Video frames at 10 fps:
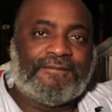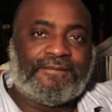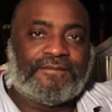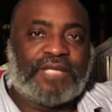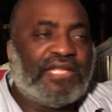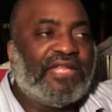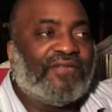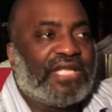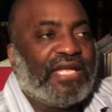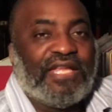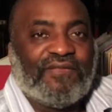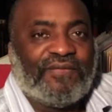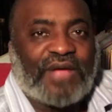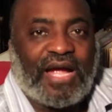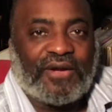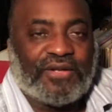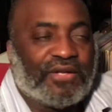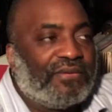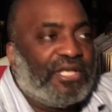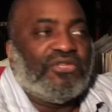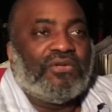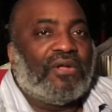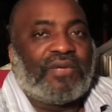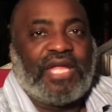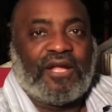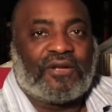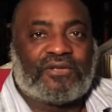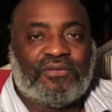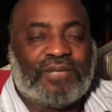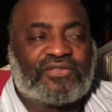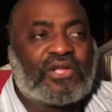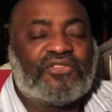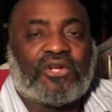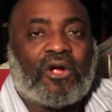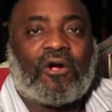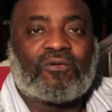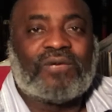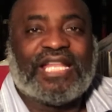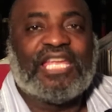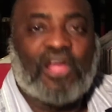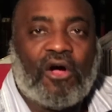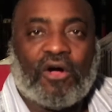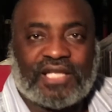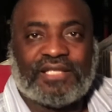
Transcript: They can even fire you, and you don't care too much because you're already gone.